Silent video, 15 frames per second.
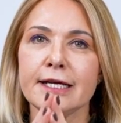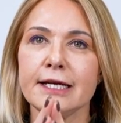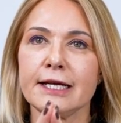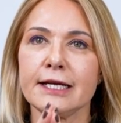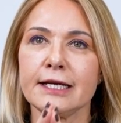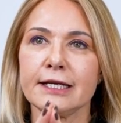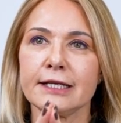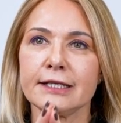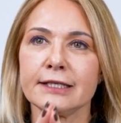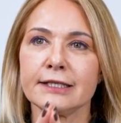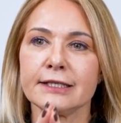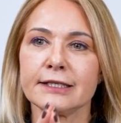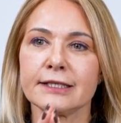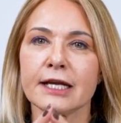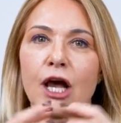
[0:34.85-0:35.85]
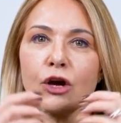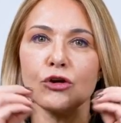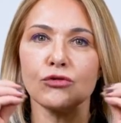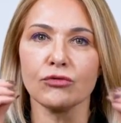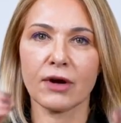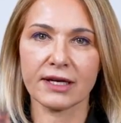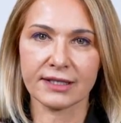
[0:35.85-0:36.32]
is
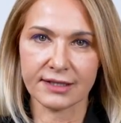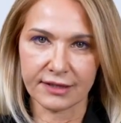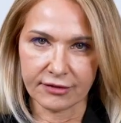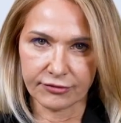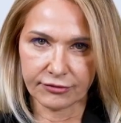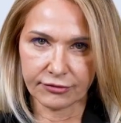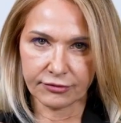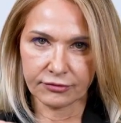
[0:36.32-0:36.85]
aggressive,